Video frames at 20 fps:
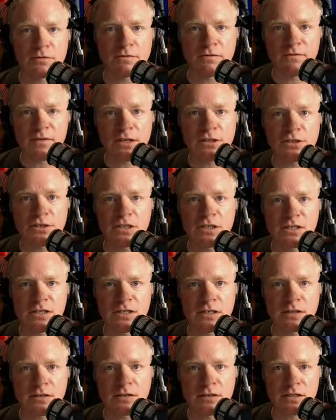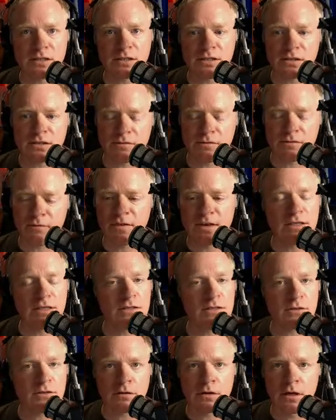finishing skills because the
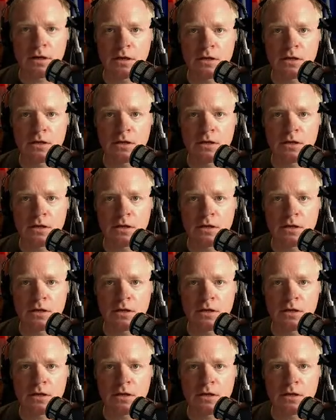fins are